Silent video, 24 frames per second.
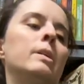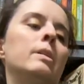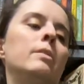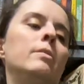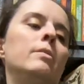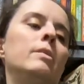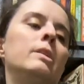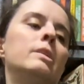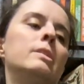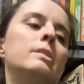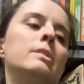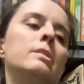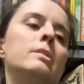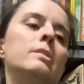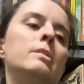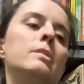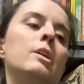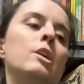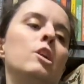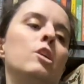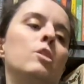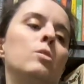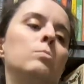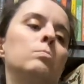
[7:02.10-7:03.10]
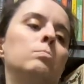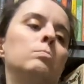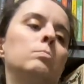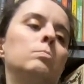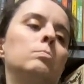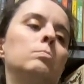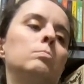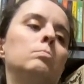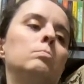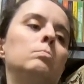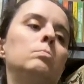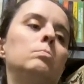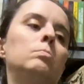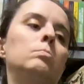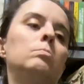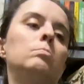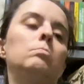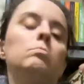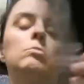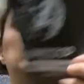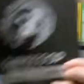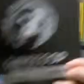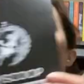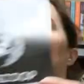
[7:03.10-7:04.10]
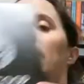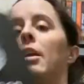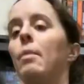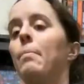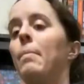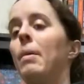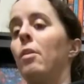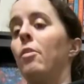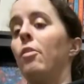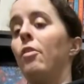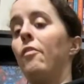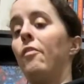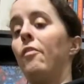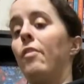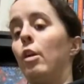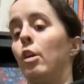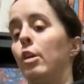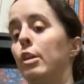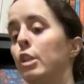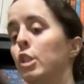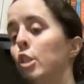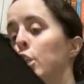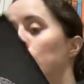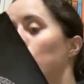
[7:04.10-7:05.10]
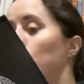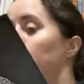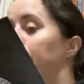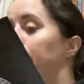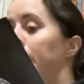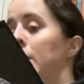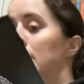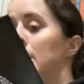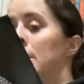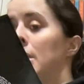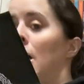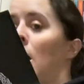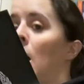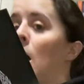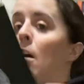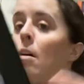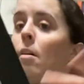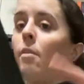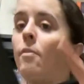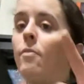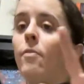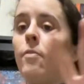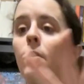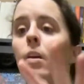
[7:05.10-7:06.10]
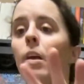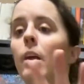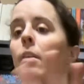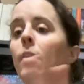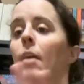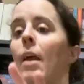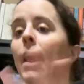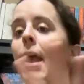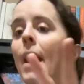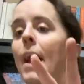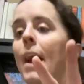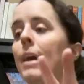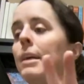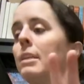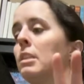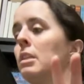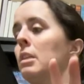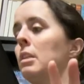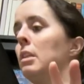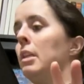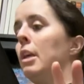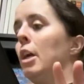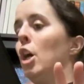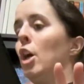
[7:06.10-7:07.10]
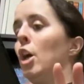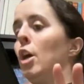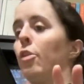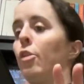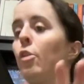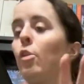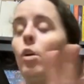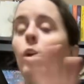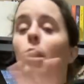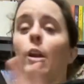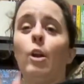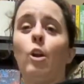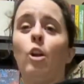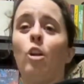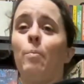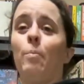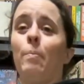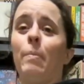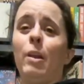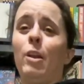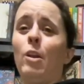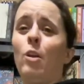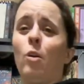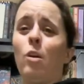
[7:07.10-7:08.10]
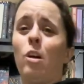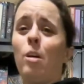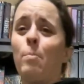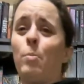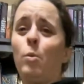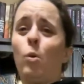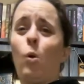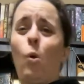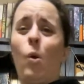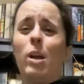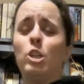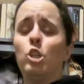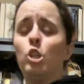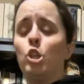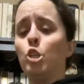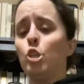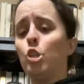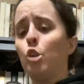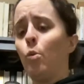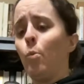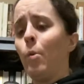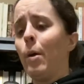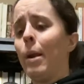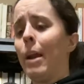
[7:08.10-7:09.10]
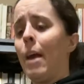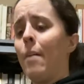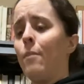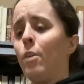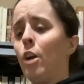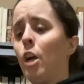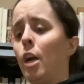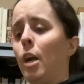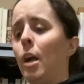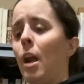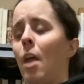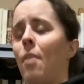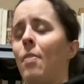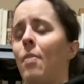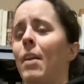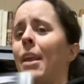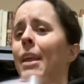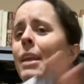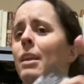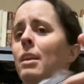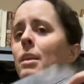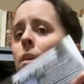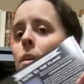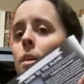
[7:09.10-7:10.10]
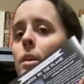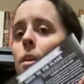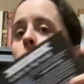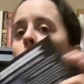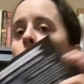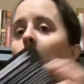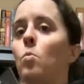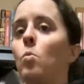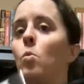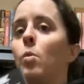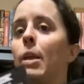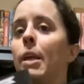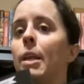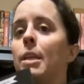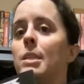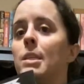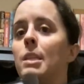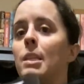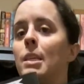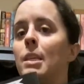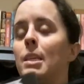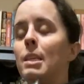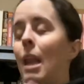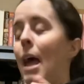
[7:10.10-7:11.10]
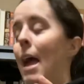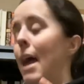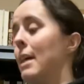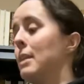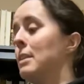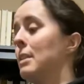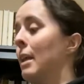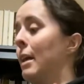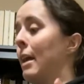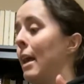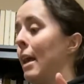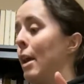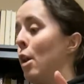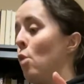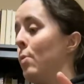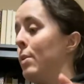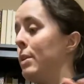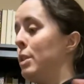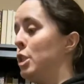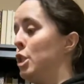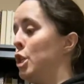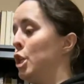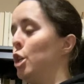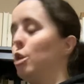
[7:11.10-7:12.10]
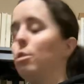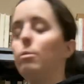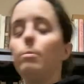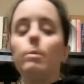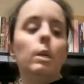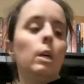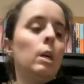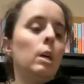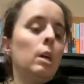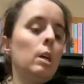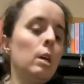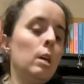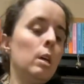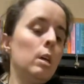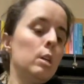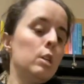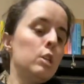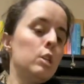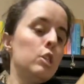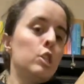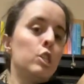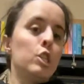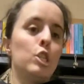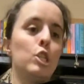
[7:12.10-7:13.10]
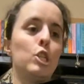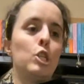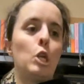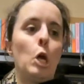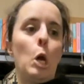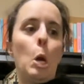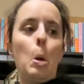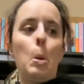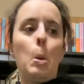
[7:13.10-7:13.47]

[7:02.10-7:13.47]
This, you know, talking about the fairy scoop and stuff, they ask the author a little, you know, a couple questions or whatever, and then it will get to this last, like I always do. So,